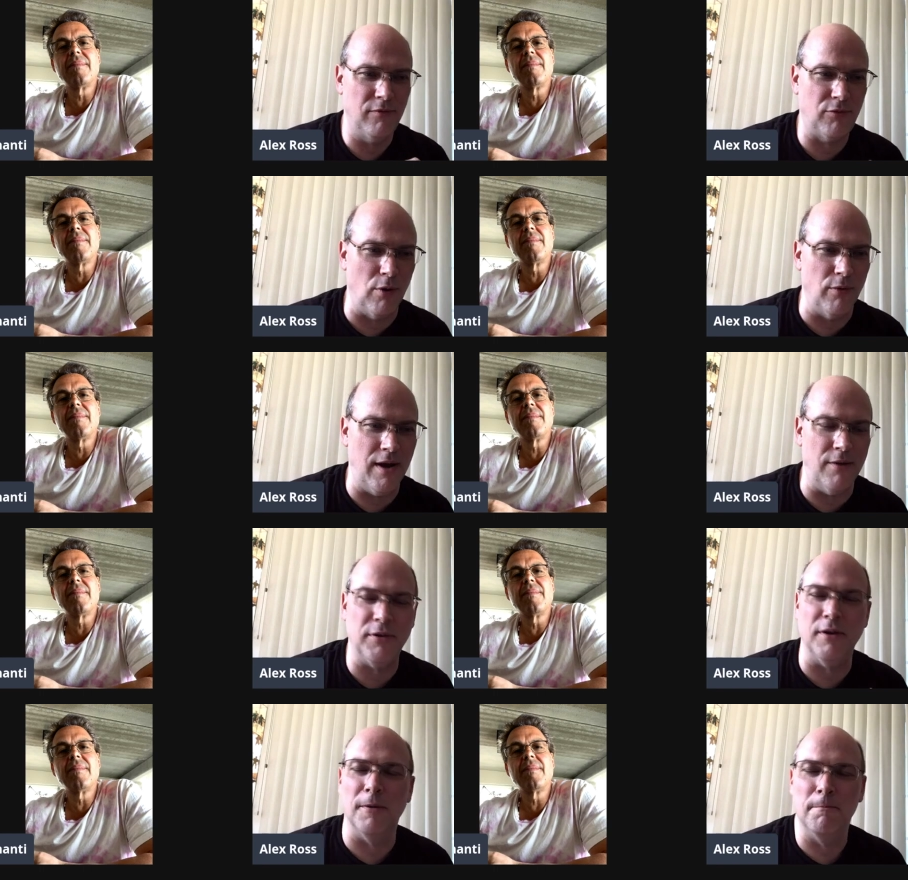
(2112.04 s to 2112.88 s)
Speaker 1: thrown
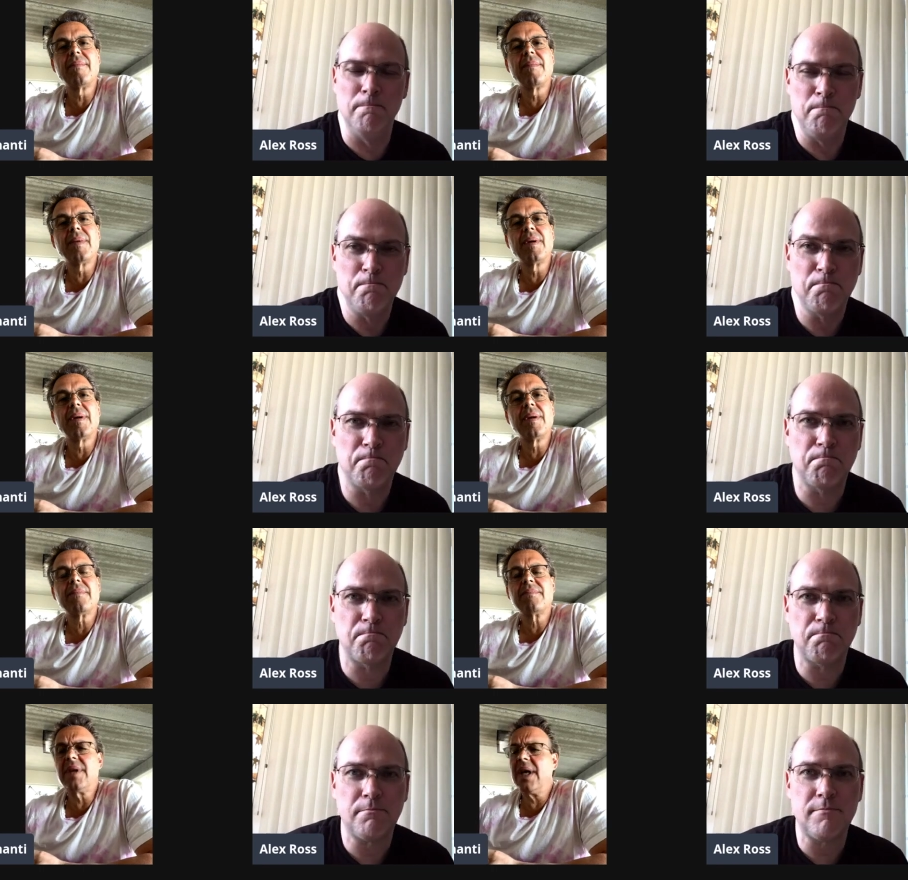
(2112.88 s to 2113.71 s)
out there.
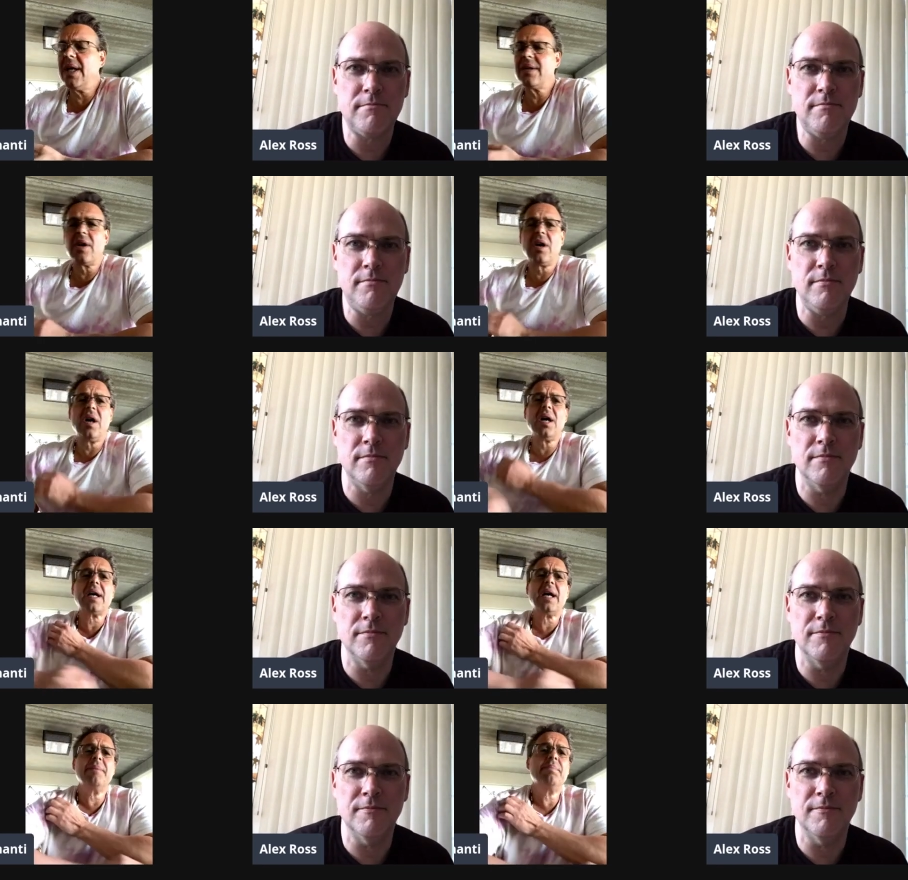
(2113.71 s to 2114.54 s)
Speaker 2: Yeah. And the
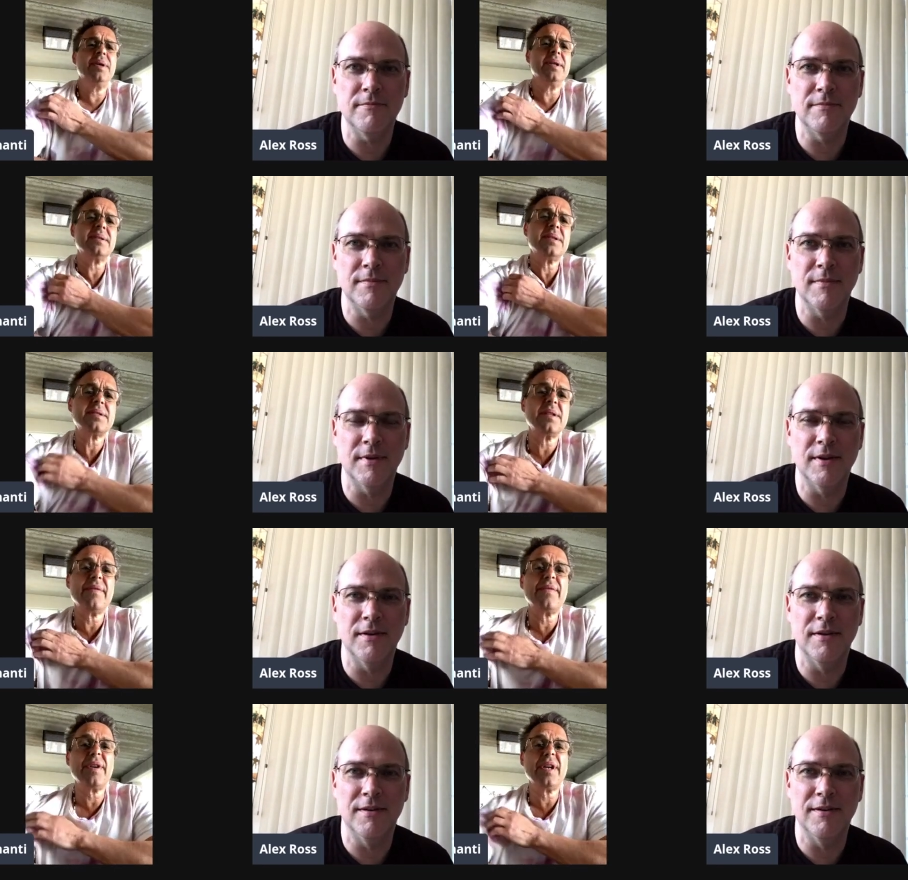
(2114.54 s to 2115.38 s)
Hawkeye piece. Let's not
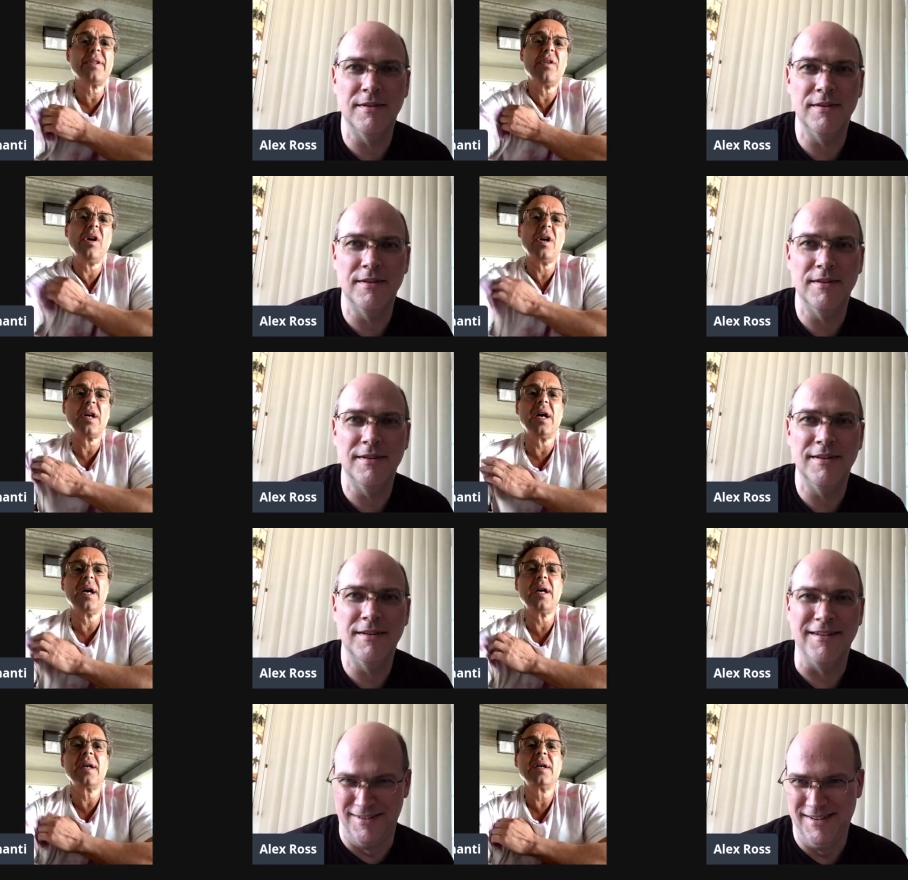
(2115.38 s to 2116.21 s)
forget Hawkeye.
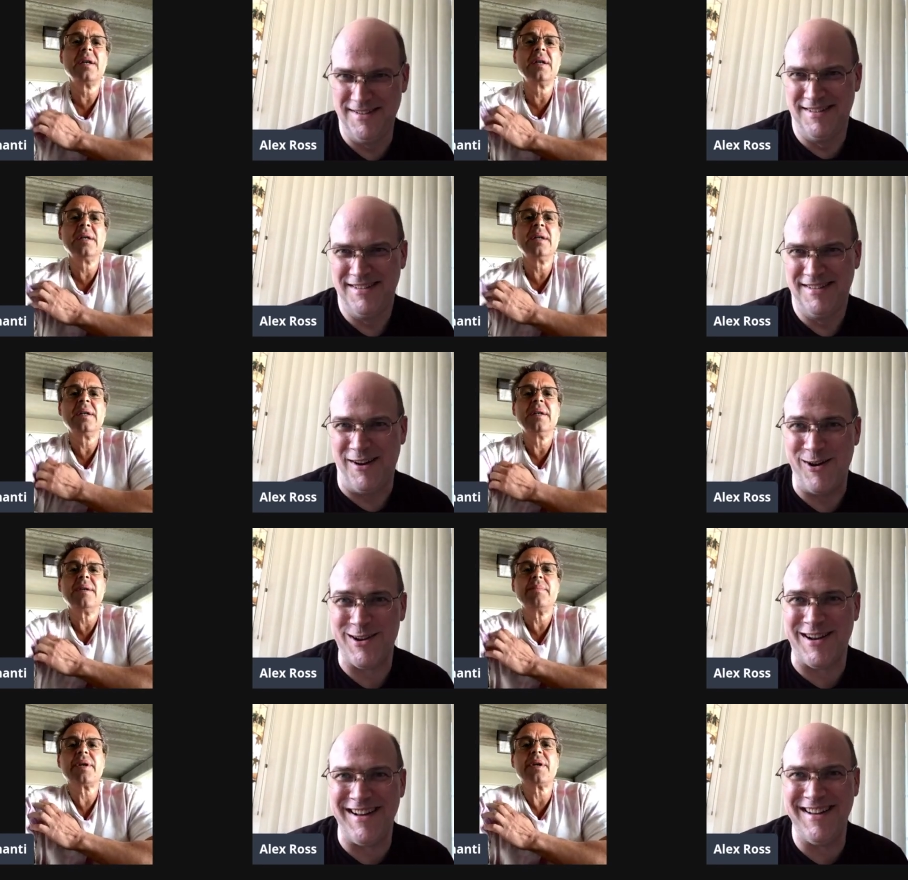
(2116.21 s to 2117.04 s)

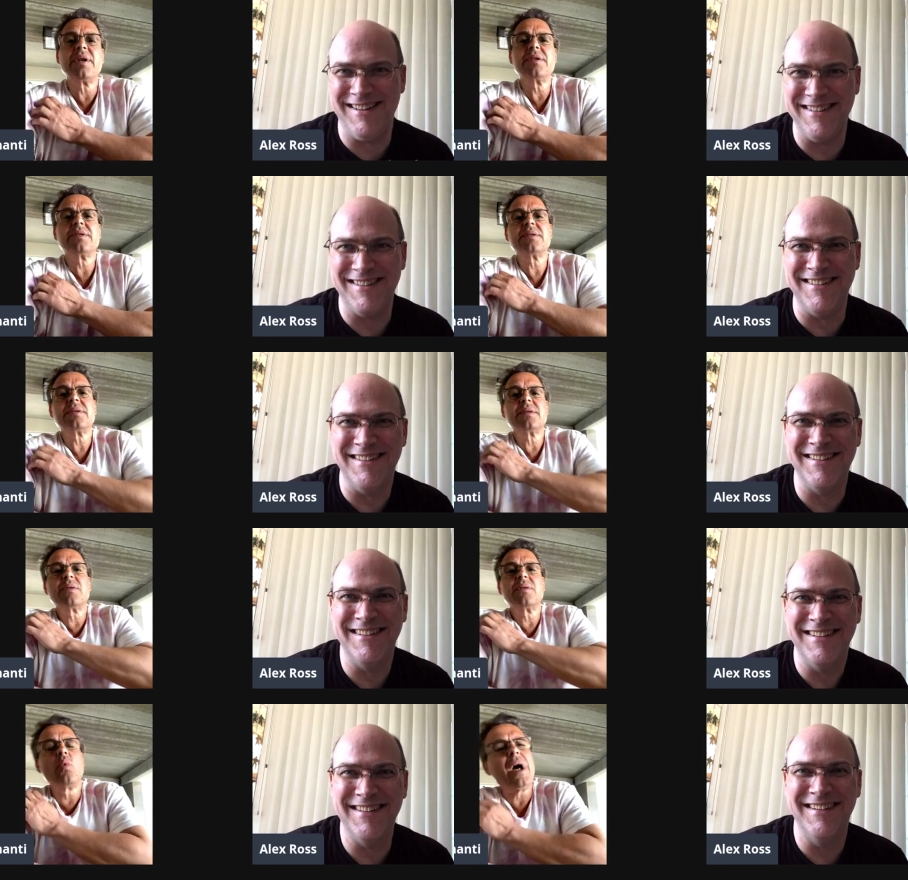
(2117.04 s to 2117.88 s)
Speaker 1: Hawkeye.
Speaker 2: Because,
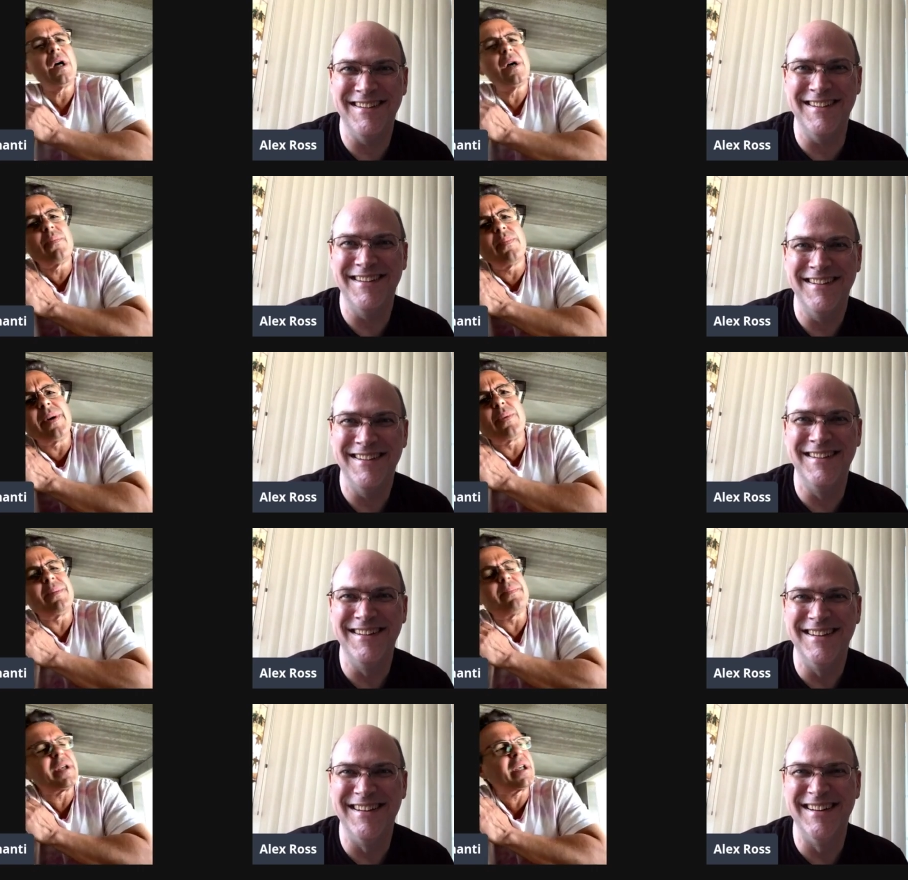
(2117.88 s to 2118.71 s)
well, but,
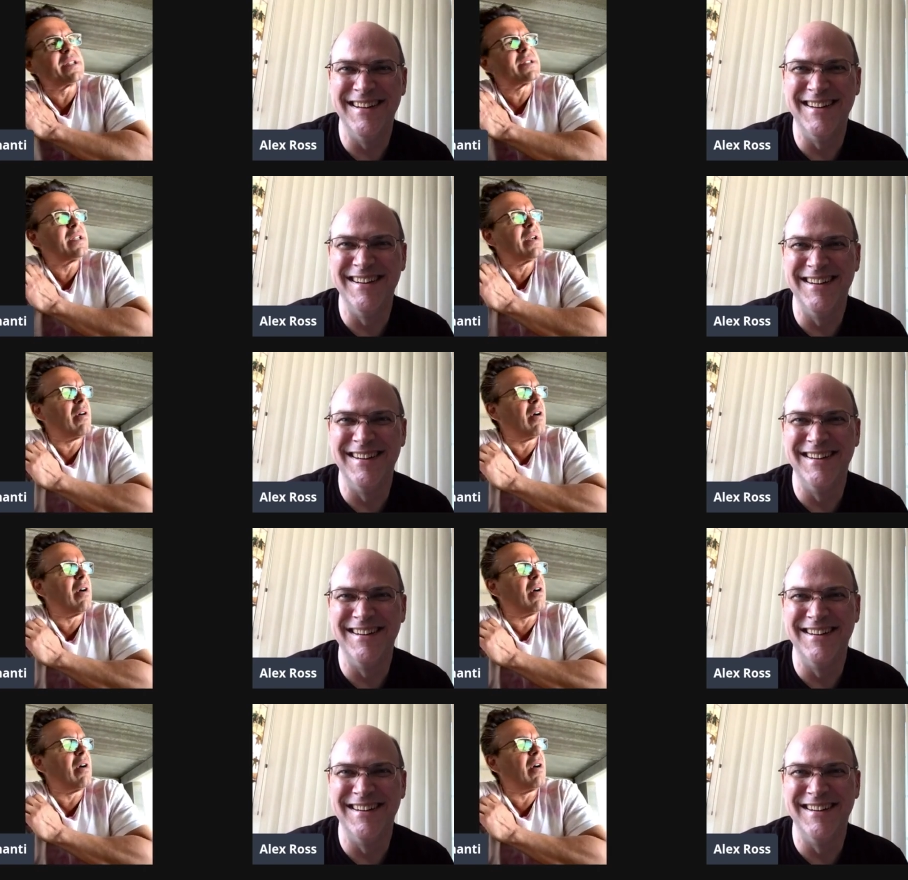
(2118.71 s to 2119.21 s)
well, because, you know,